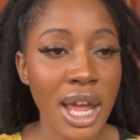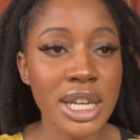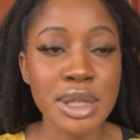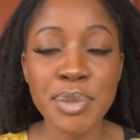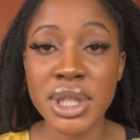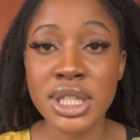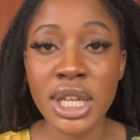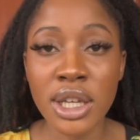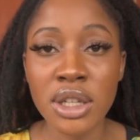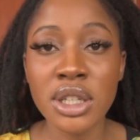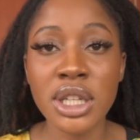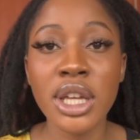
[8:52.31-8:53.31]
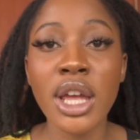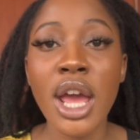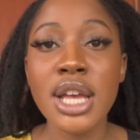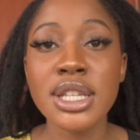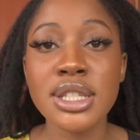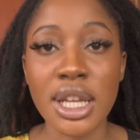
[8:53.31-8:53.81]
and it's particularly
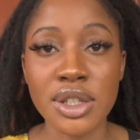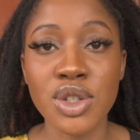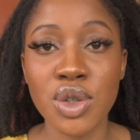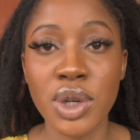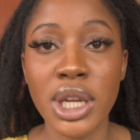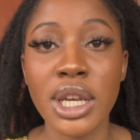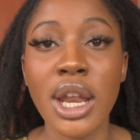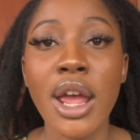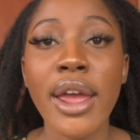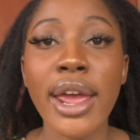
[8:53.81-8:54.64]
sunscreen.